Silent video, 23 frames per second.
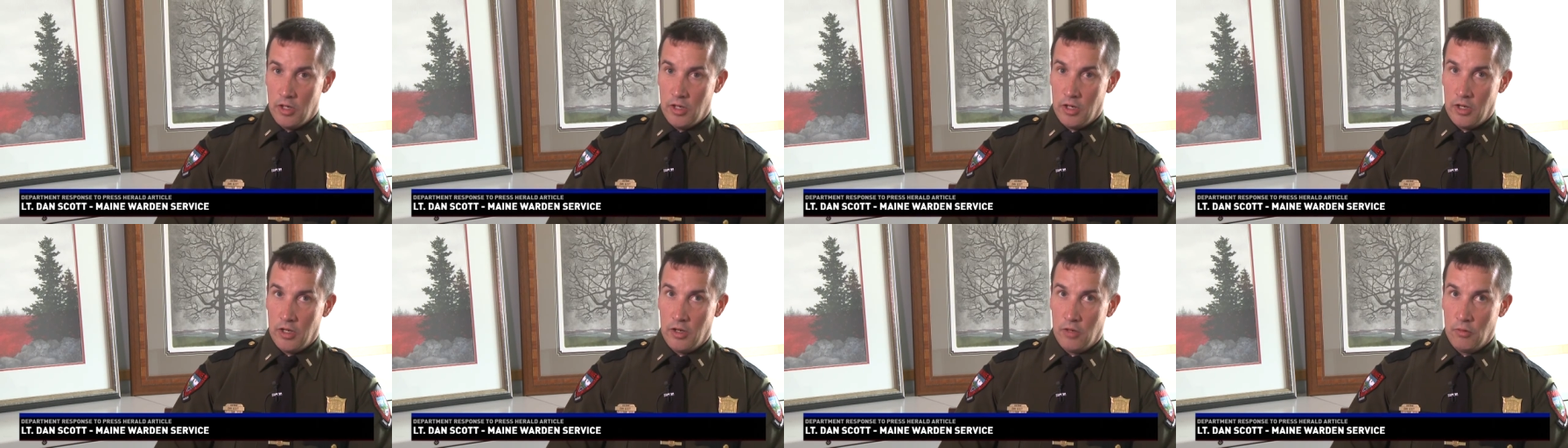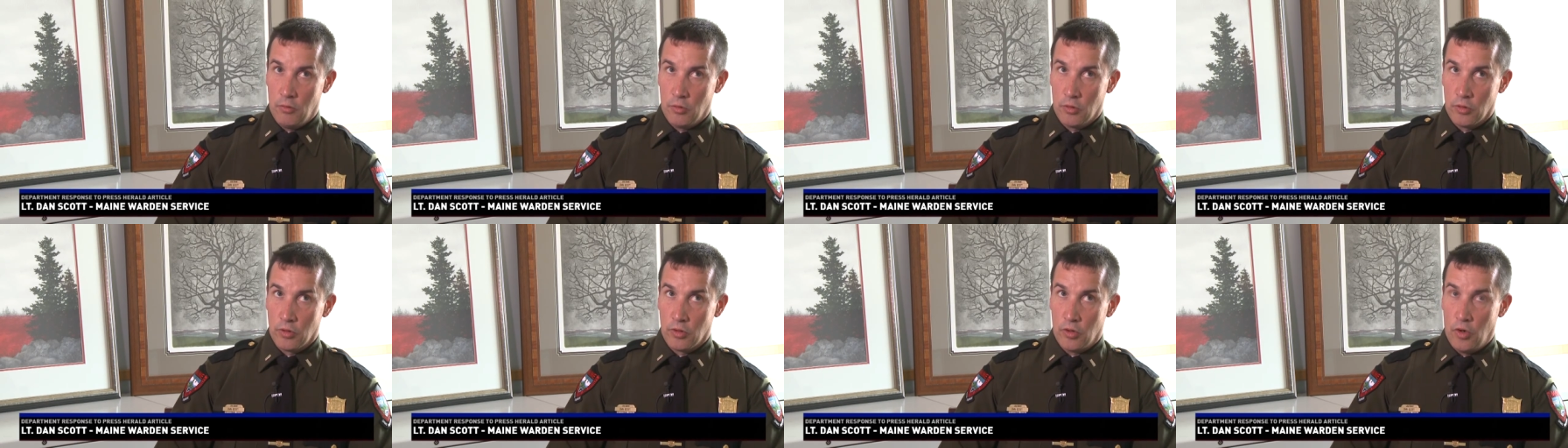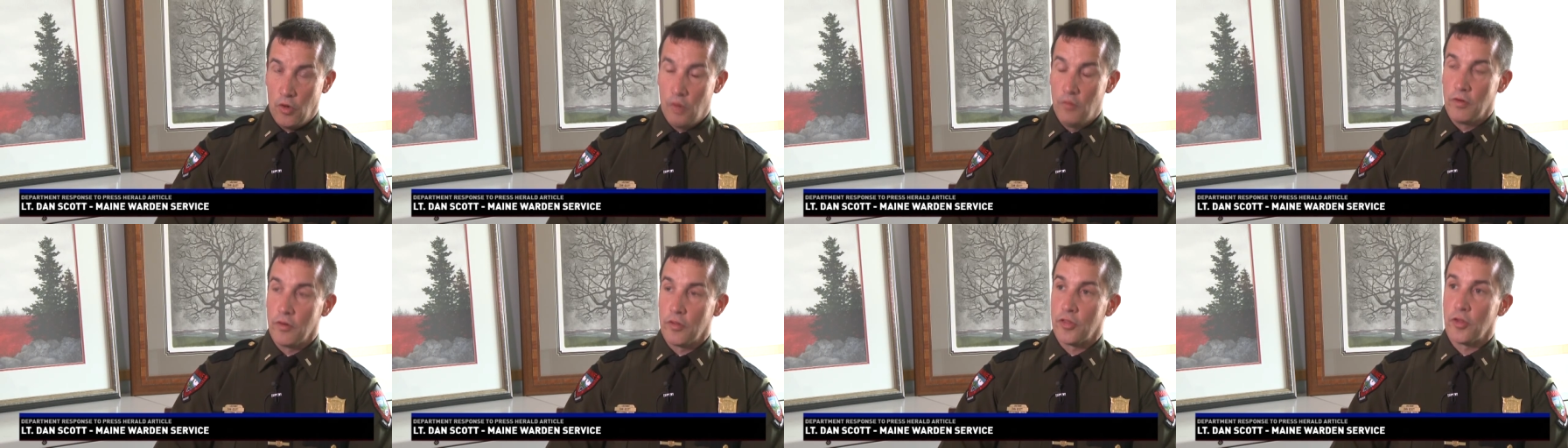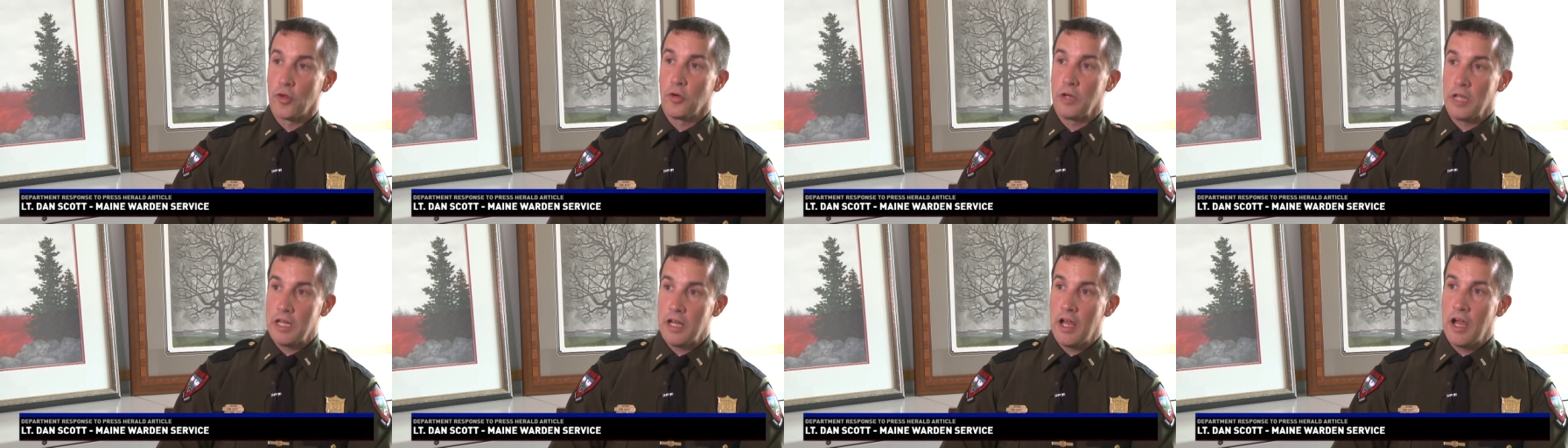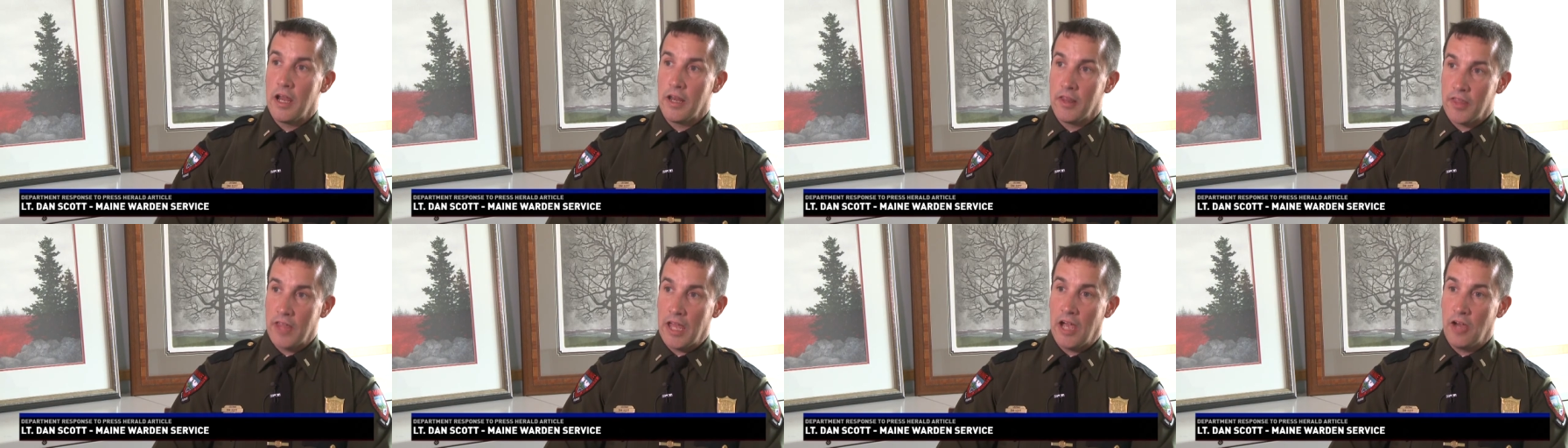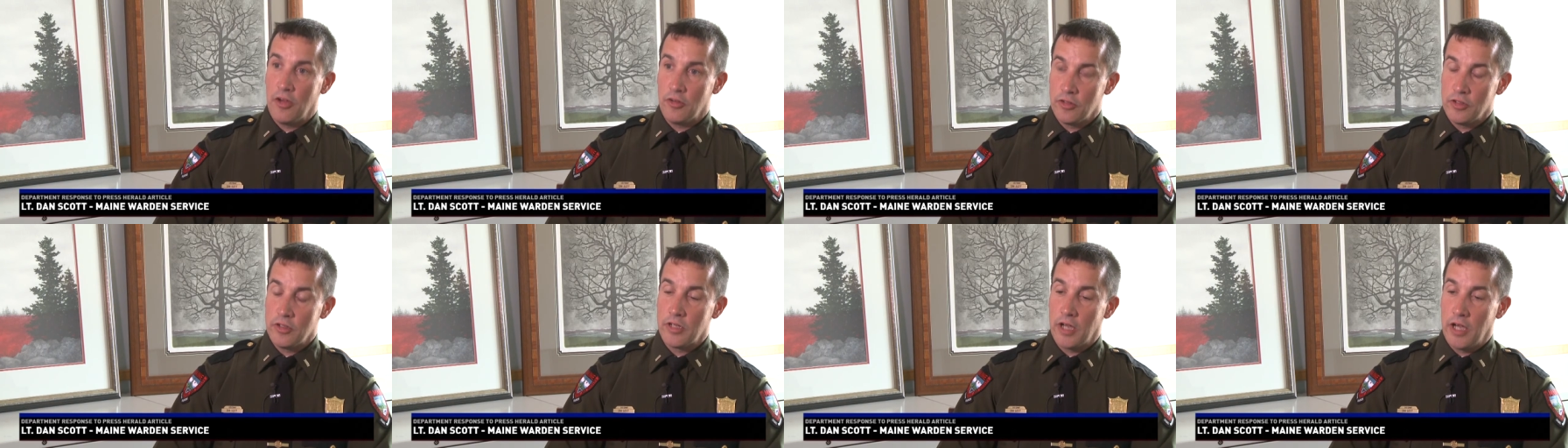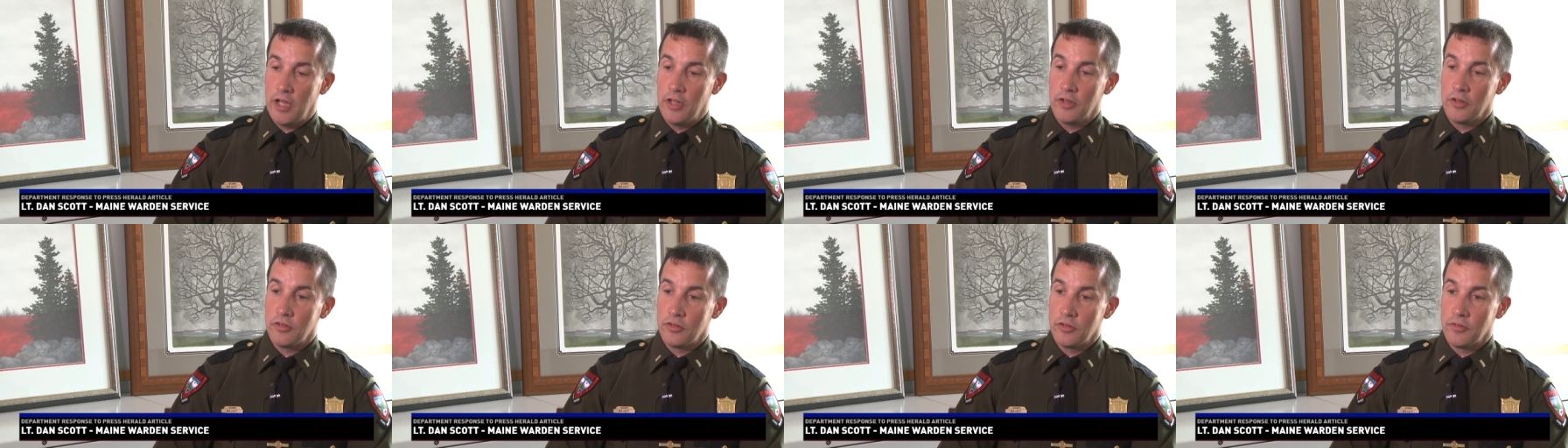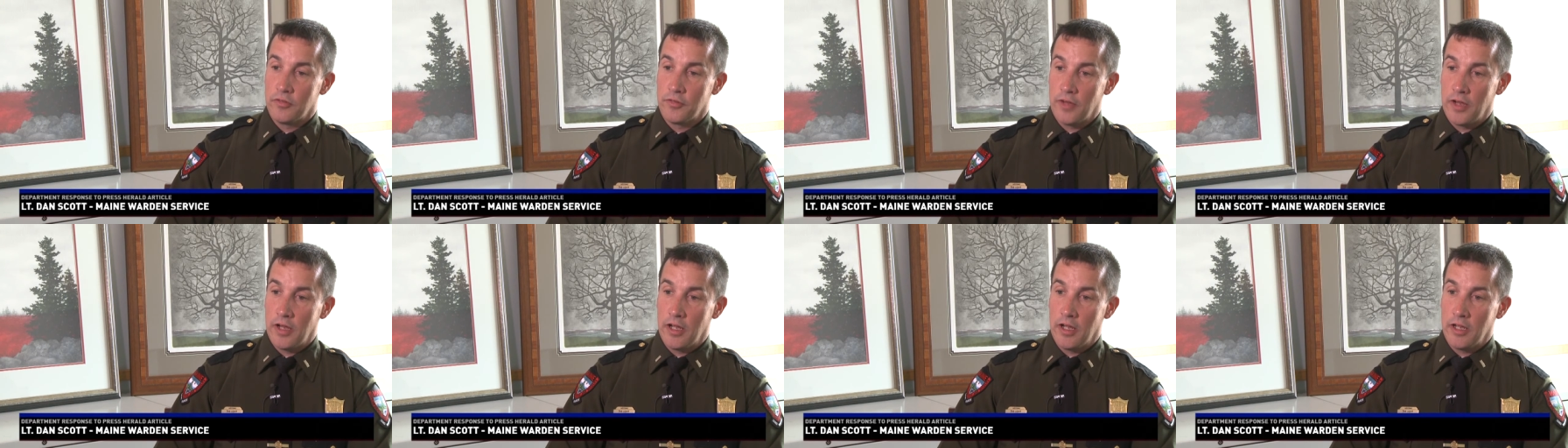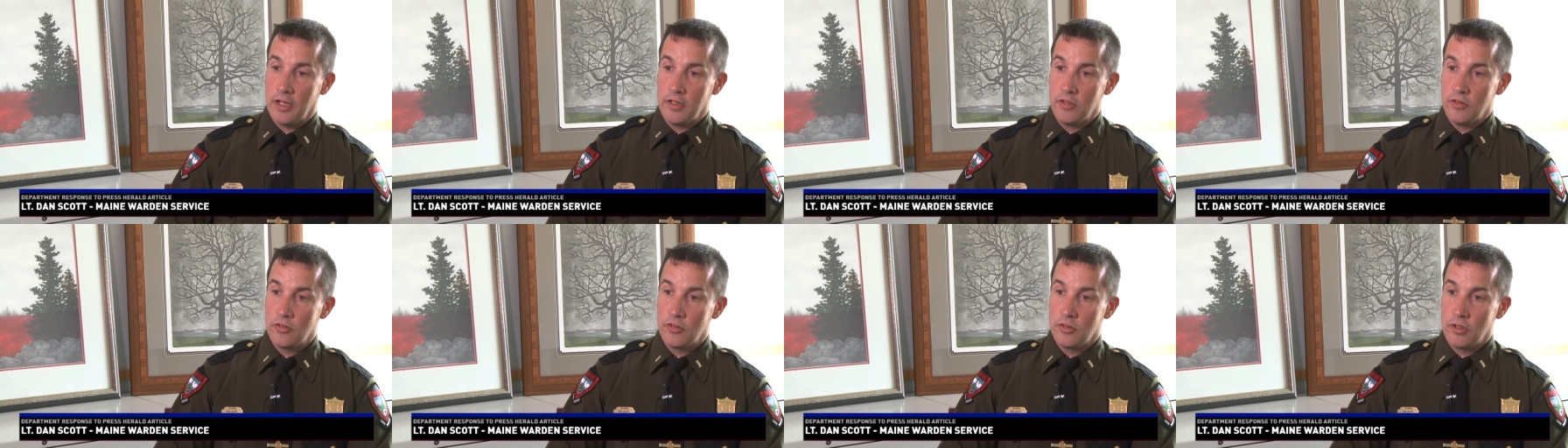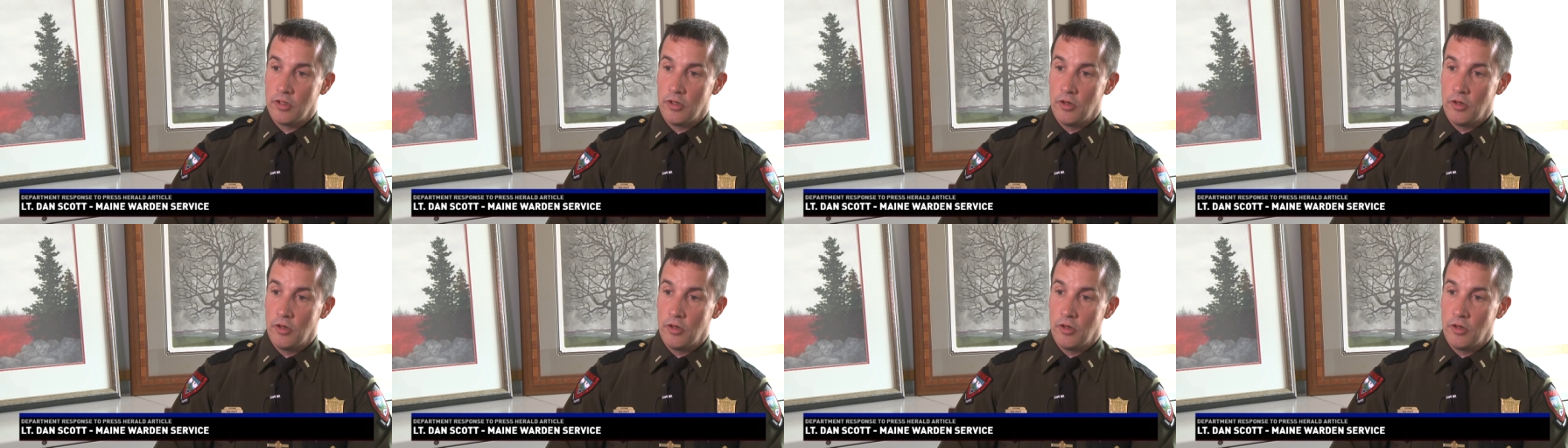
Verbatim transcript: uh, were over $39,000 in fines,